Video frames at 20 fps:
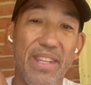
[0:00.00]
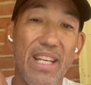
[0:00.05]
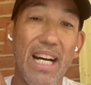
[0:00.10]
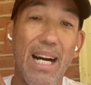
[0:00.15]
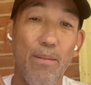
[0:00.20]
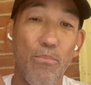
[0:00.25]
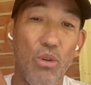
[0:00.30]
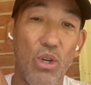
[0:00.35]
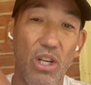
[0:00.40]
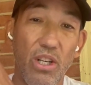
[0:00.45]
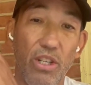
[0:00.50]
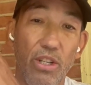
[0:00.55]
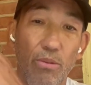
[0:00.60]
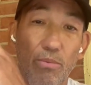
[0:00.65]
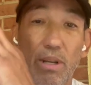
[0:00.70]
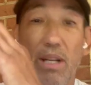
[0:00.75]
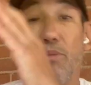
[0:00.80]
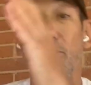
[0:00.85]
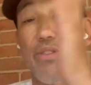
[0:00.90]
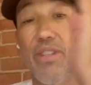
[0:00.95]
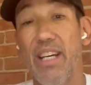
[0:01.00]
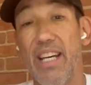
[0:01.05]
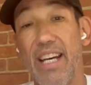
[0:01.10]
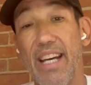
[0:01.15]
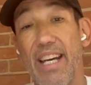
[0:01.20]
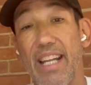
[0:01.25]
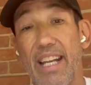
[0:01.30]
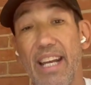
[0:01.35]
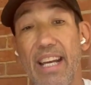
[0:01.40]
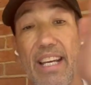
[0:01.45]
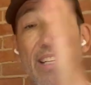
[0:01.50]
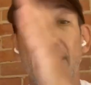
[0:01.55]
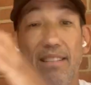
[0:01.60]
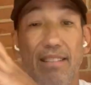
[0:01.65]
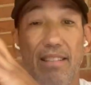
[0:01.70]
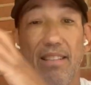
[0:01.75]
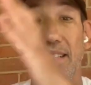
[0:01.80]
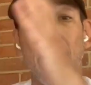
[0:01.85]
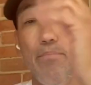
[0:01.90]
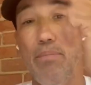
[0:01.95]
I'm walking away with the headache,
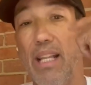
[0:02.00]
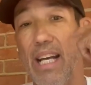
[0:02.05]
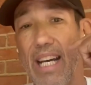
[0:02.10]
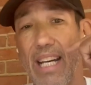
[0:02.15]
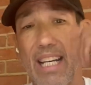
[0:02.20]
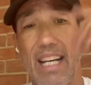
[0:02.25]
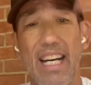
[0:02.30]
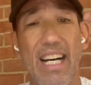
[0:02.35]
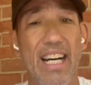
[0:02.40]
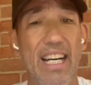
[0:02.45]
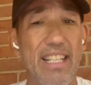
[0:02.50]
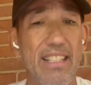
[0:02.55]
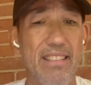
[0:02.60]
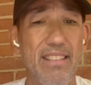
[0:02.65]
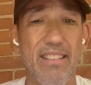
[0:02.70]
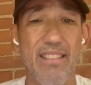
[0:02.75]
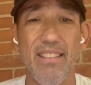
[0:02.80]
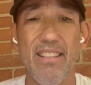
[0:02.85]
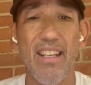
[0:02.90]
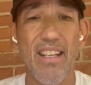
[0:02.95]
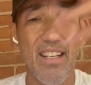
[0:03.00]
the black eyes,